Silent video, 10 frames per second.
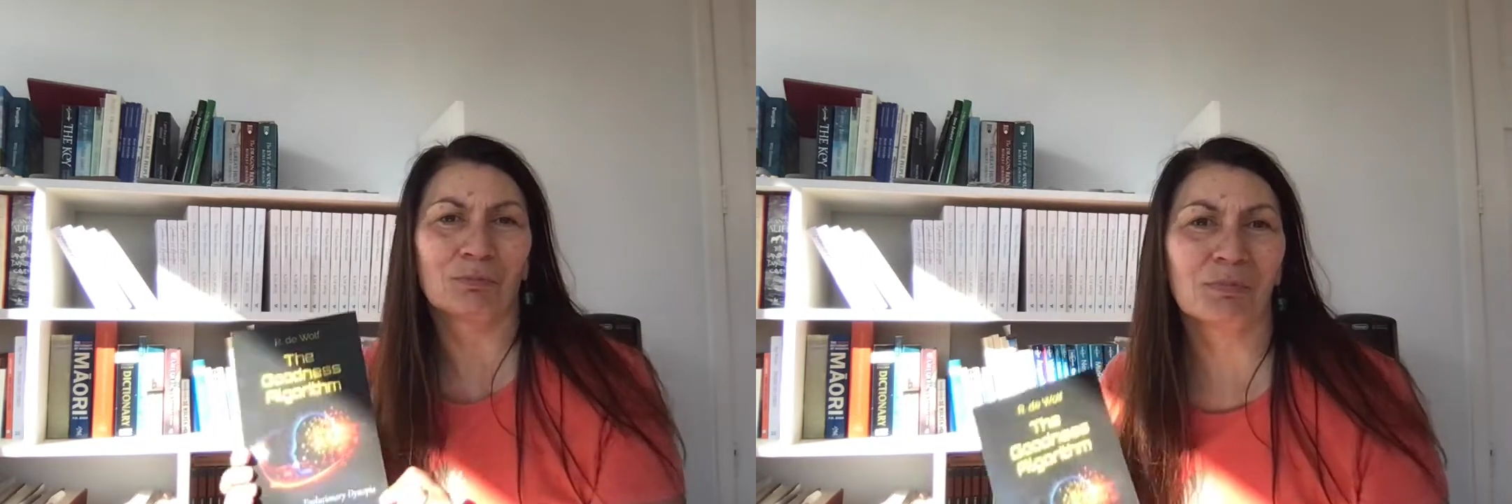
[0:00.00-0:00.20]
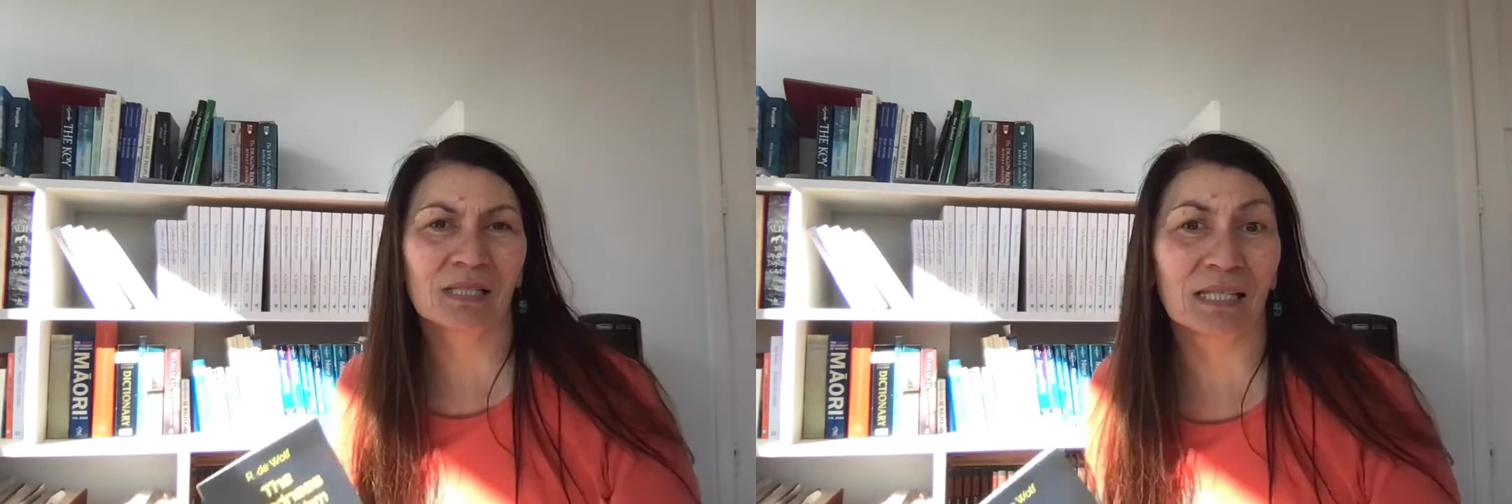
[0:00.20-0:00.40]

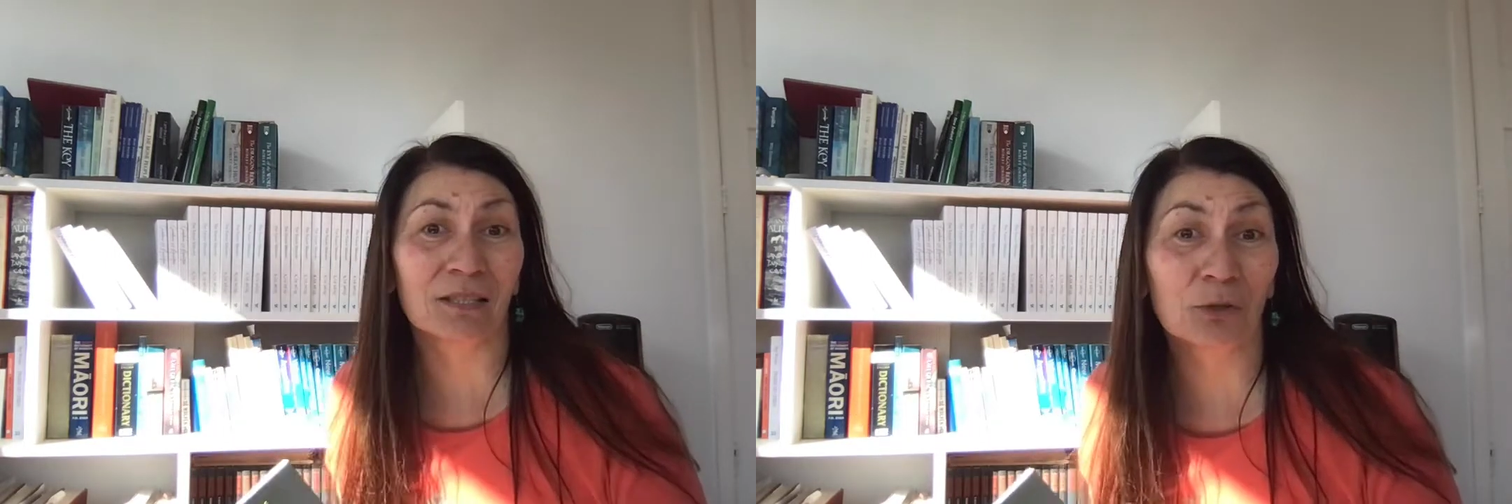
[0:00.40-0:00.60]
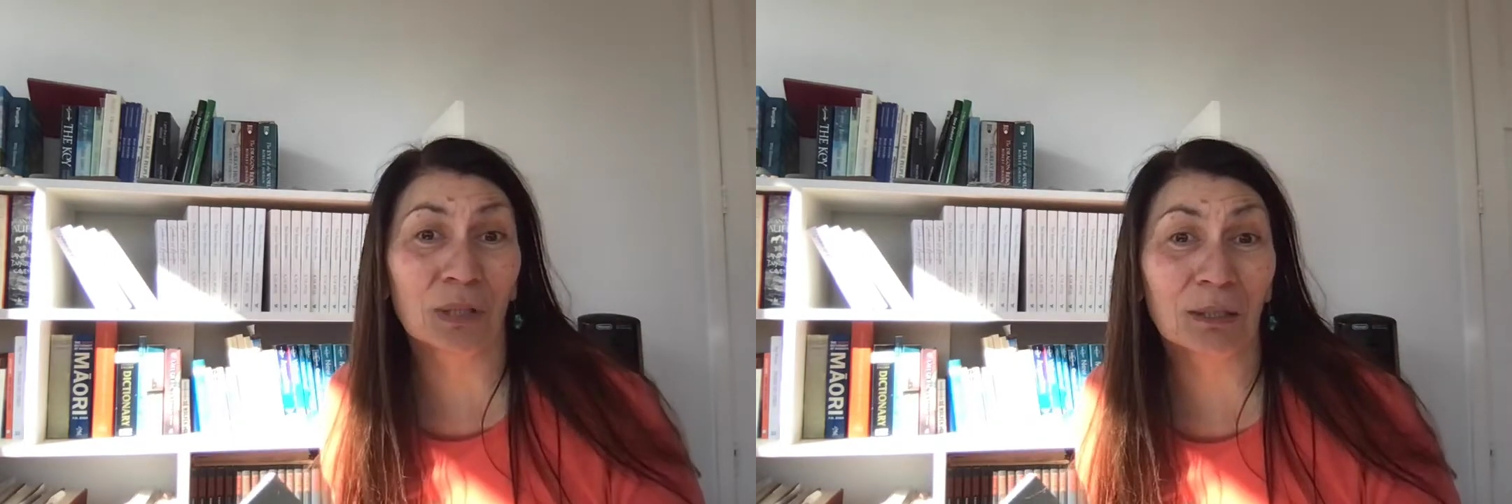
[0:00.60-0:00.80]
set in
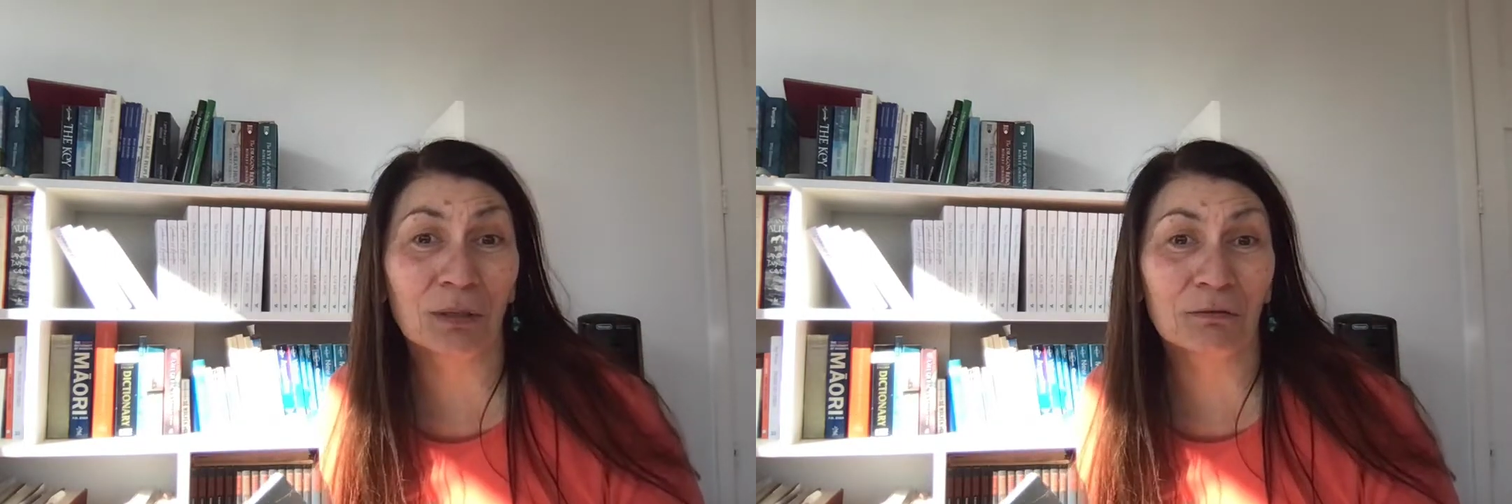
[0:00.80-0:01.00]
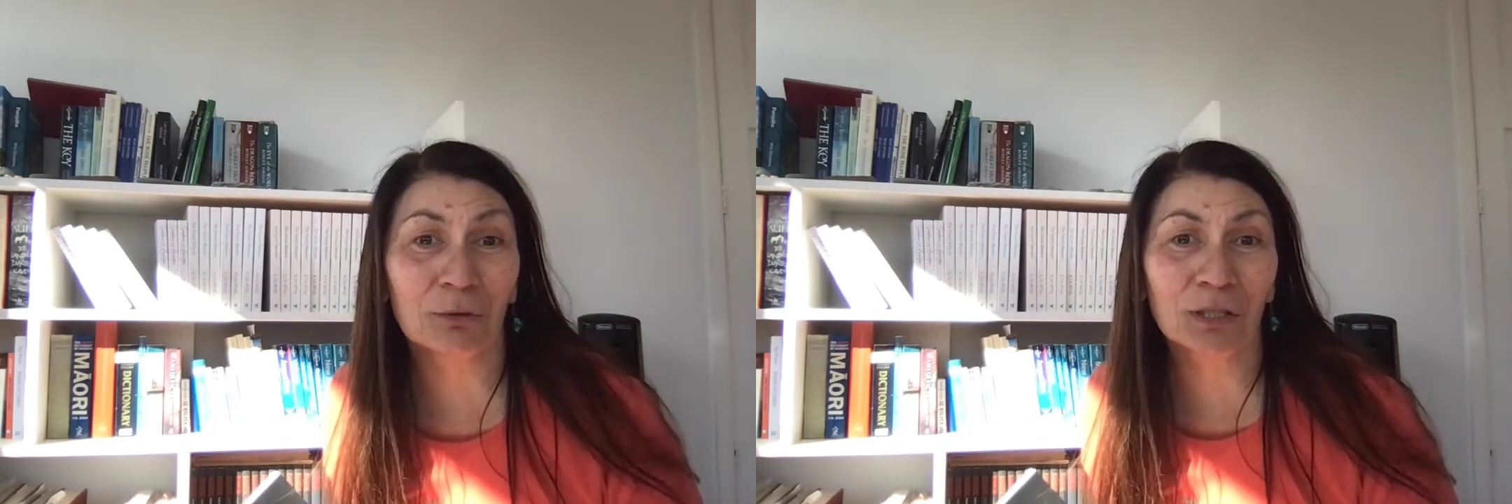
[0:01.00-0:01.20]

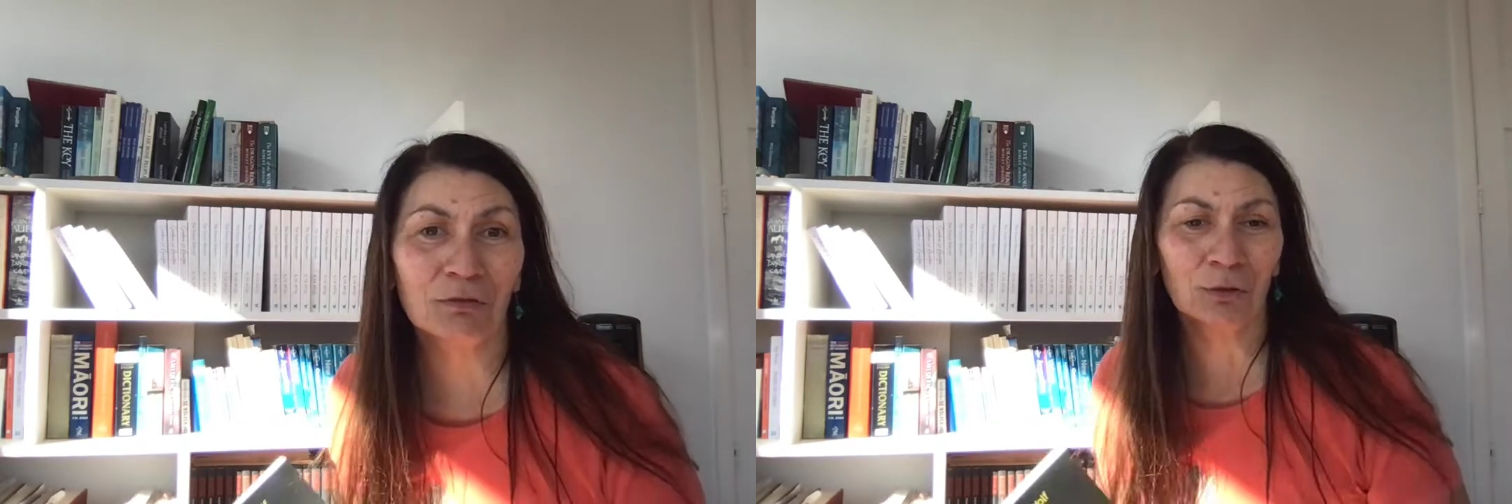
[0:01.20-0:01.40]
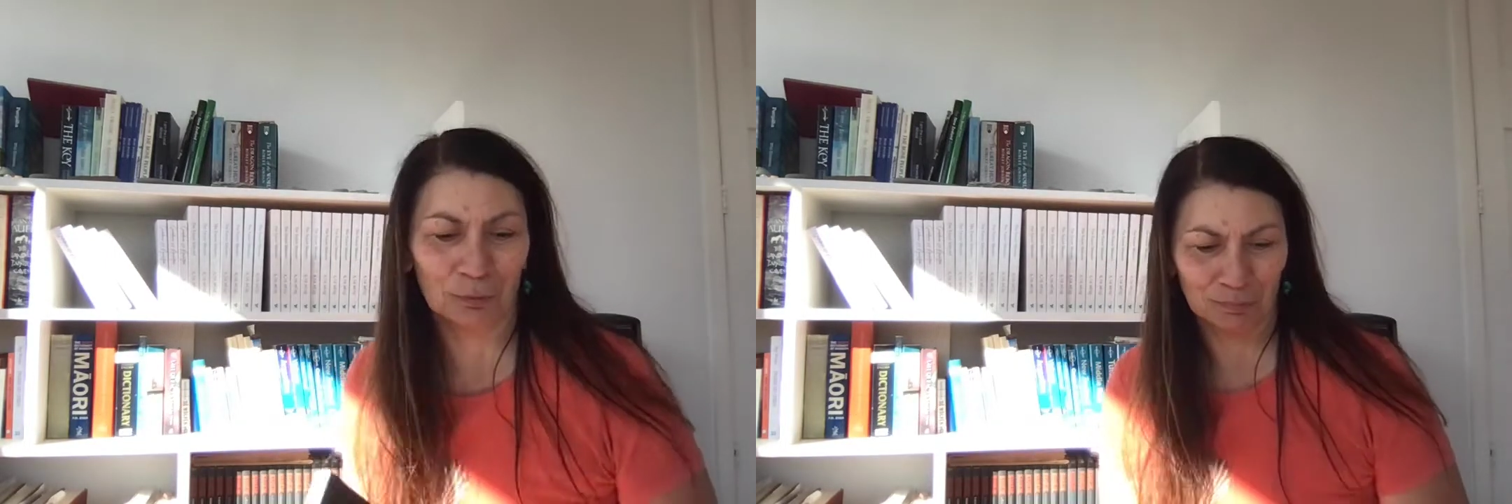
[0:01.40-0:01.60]

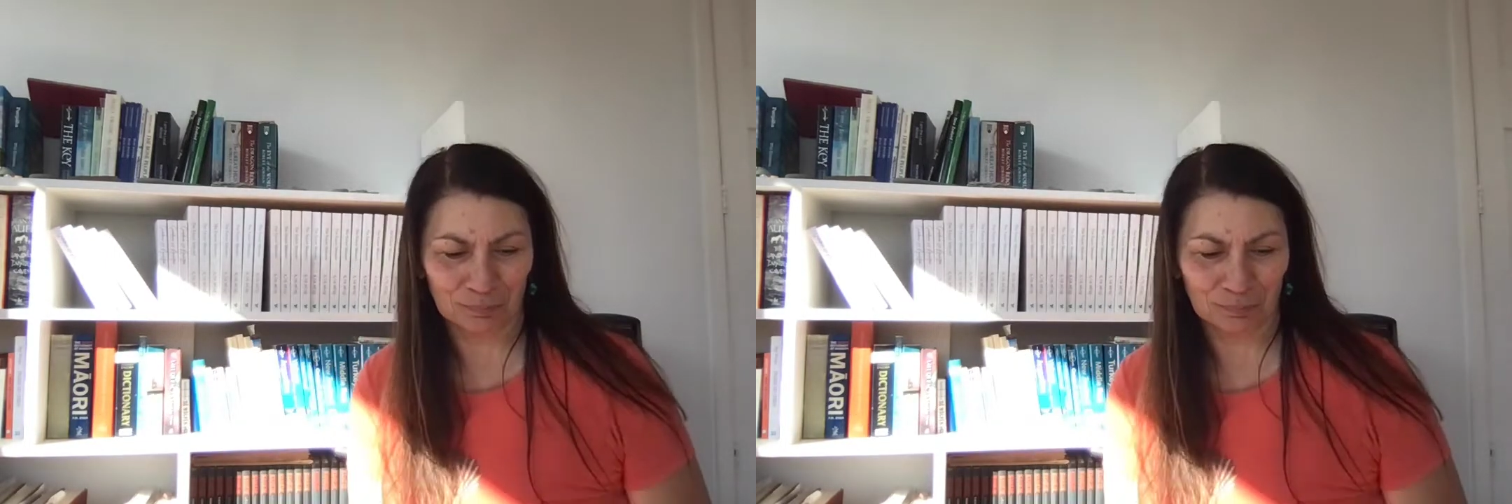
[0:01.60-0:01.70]
2144.